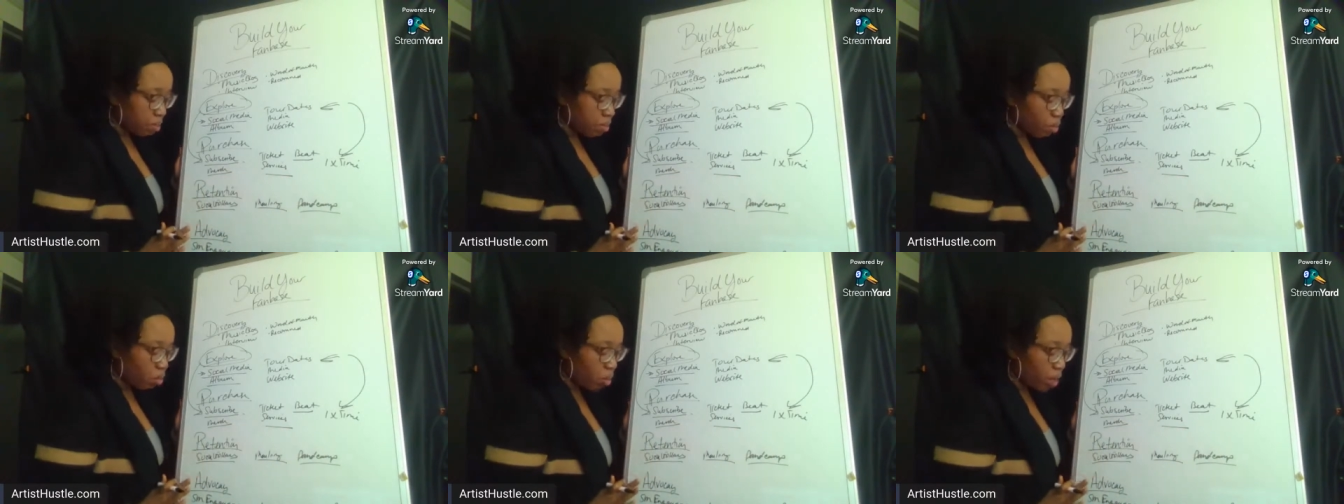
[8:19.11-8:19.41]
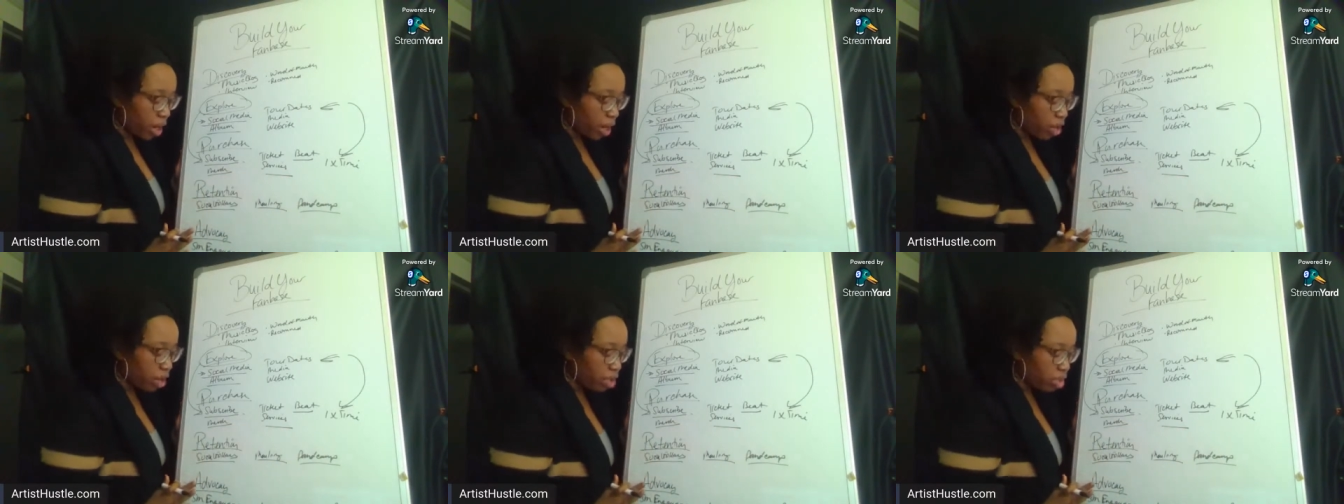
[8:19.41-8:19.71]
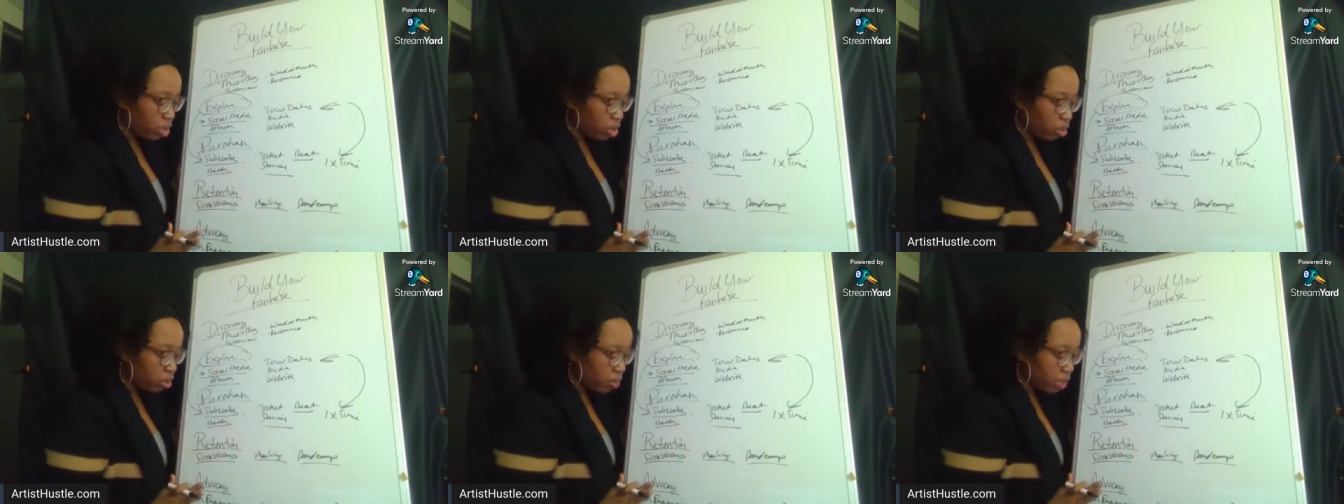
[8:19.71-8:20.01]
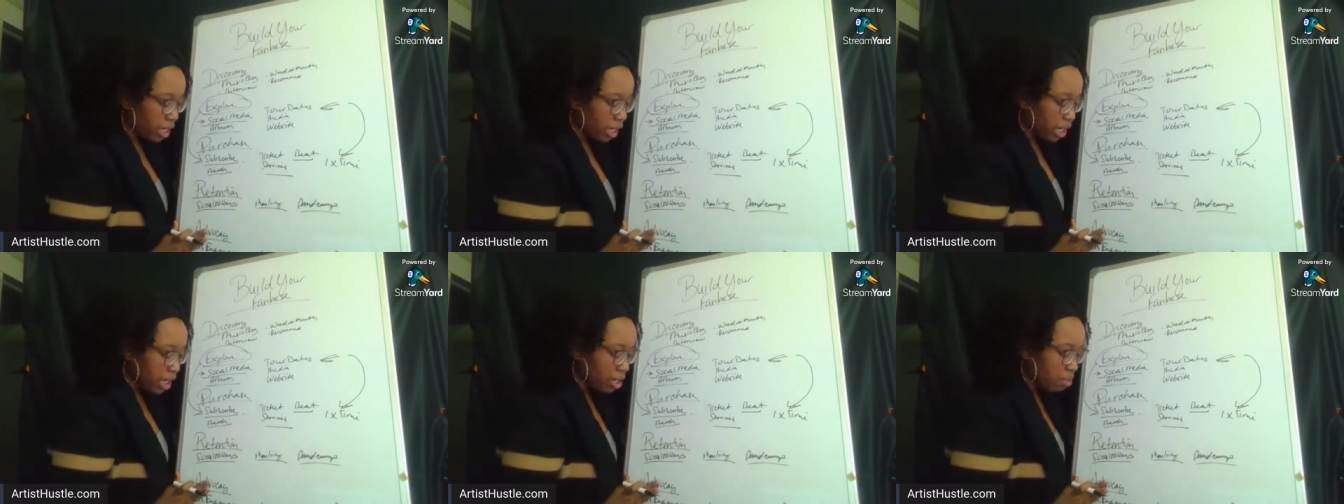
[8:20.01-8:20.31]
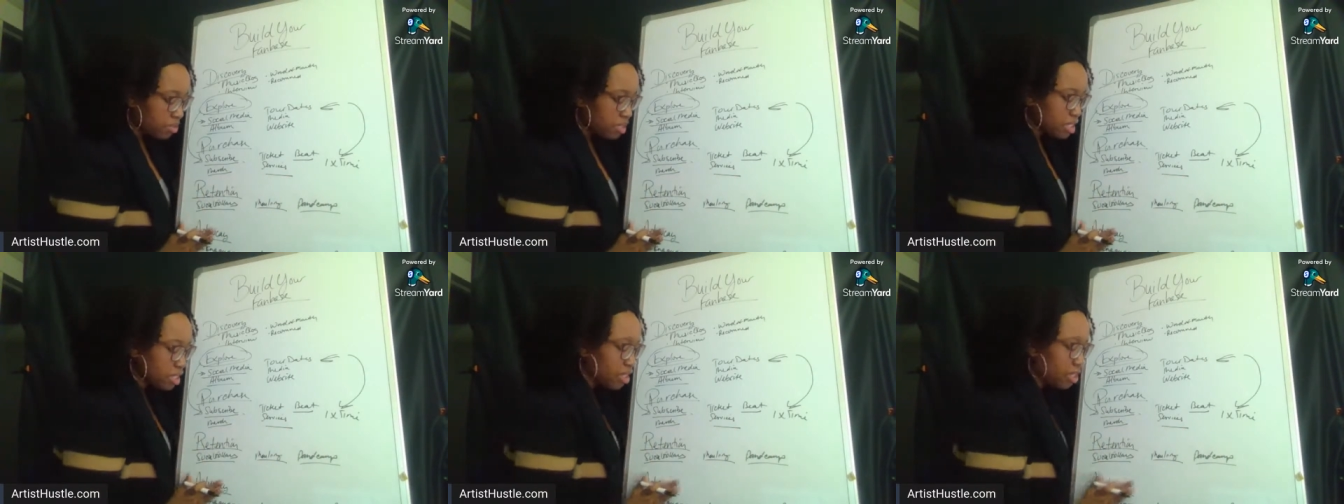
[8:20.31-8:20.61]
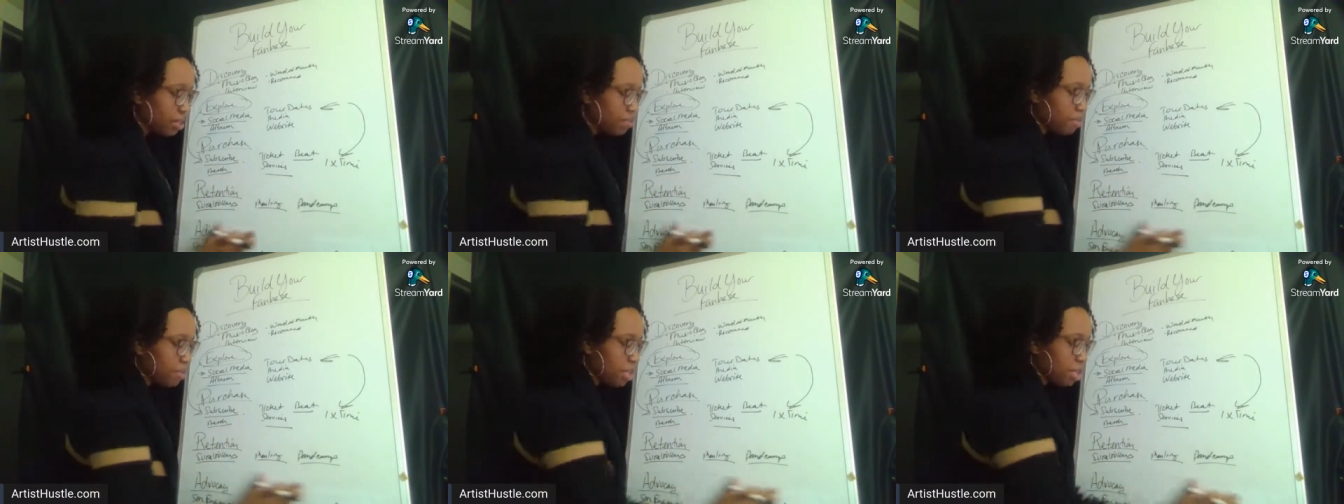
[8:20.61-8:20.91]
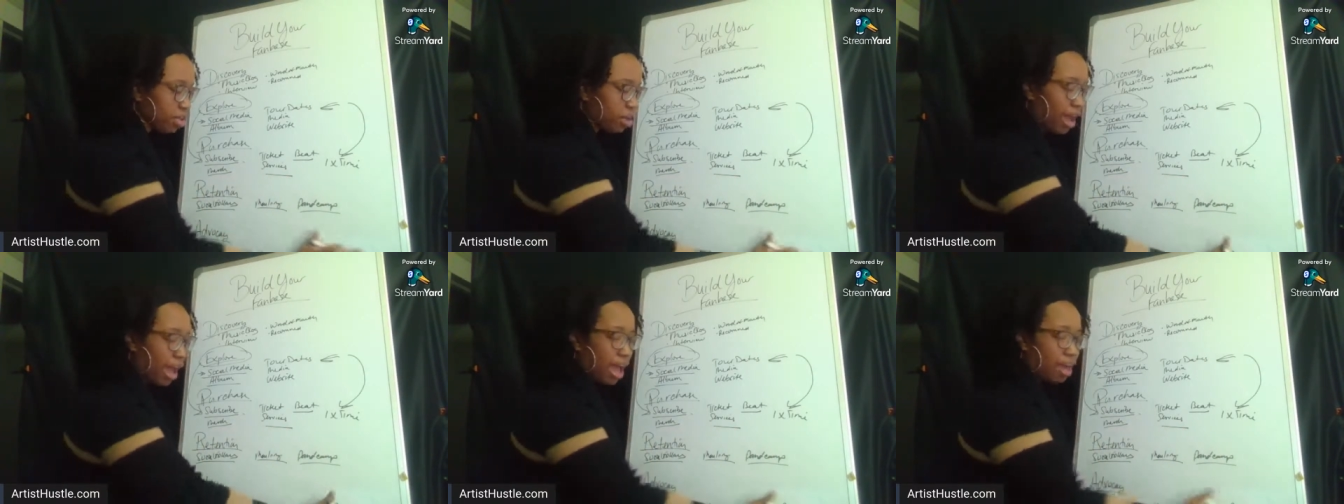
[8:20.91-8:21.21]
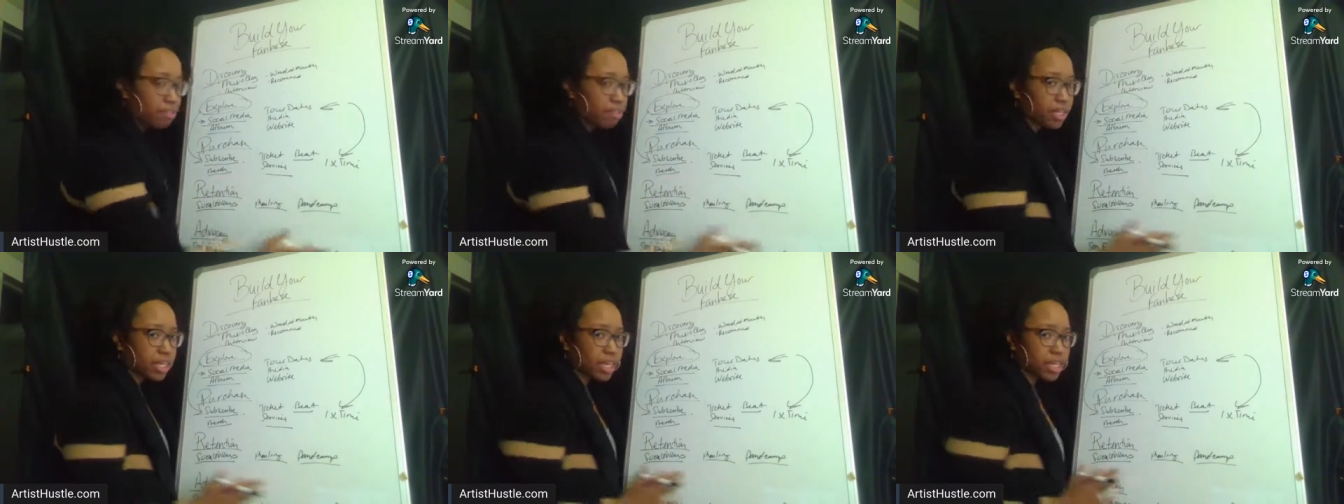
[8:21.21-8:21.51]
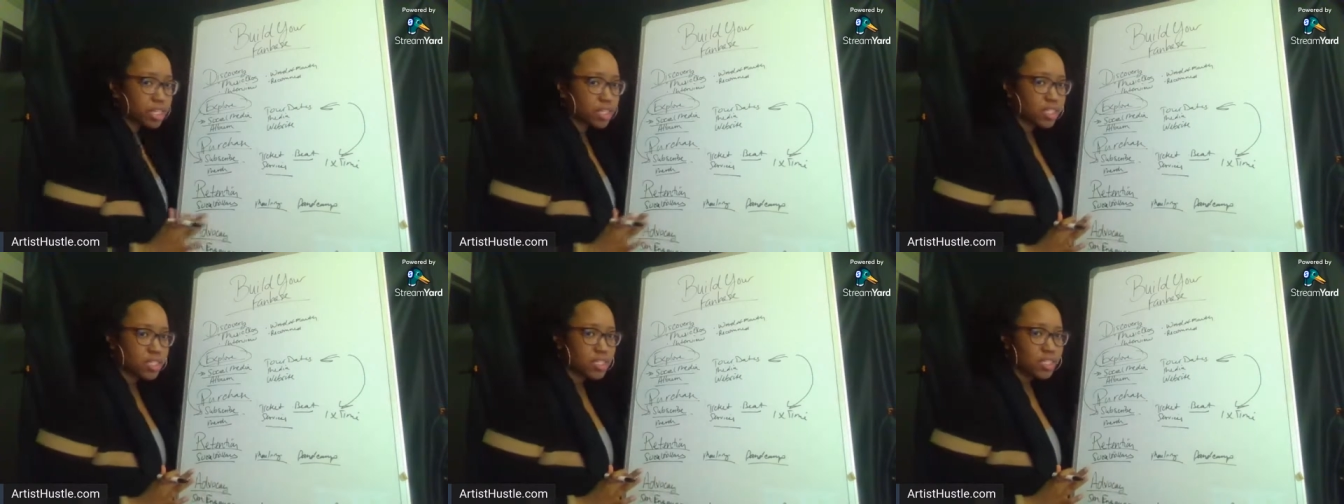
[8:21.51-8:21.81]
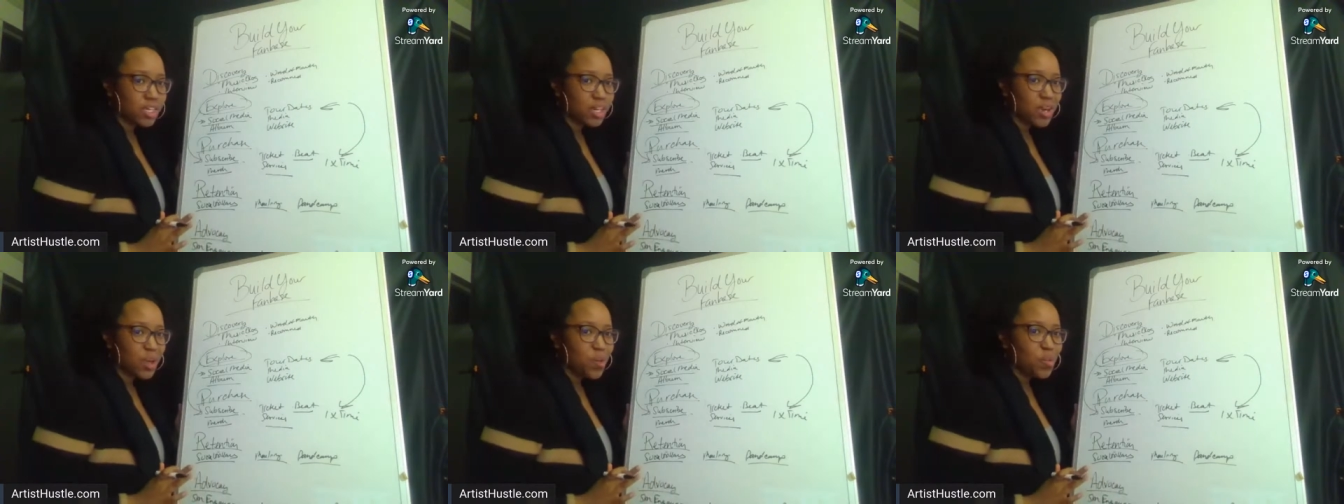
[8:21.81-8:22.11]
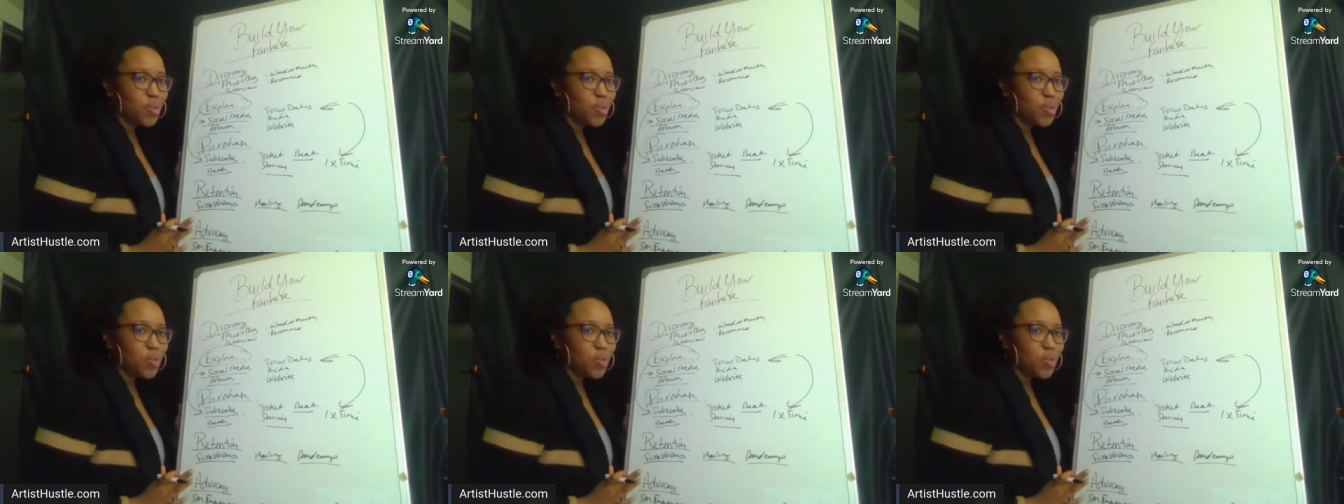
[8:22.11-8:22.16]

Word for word: But where are you when it comes to them being your advocates?